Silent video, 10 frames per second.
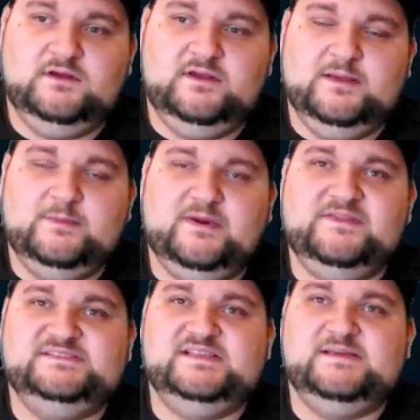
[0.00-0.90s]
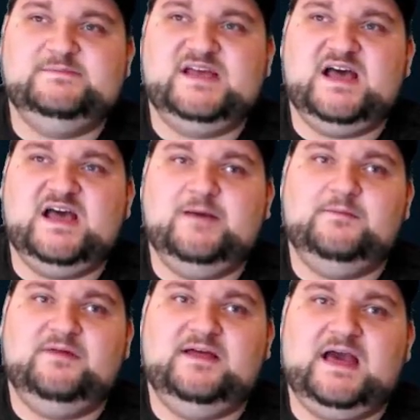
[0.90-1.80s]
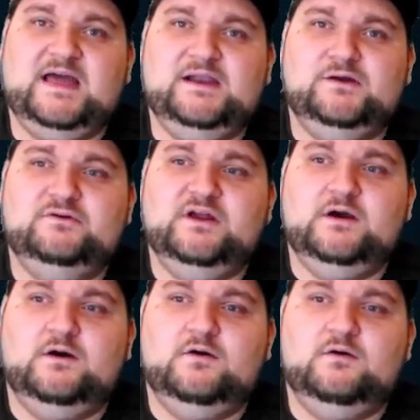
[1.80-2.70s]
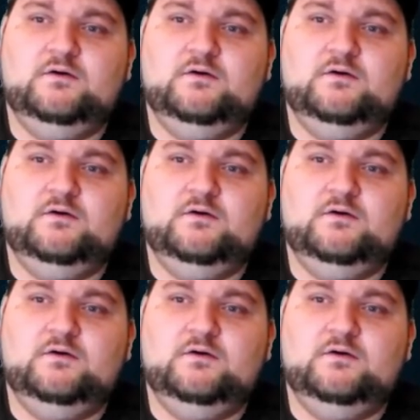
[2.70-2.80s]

But at the same time, I'm like, I don't know,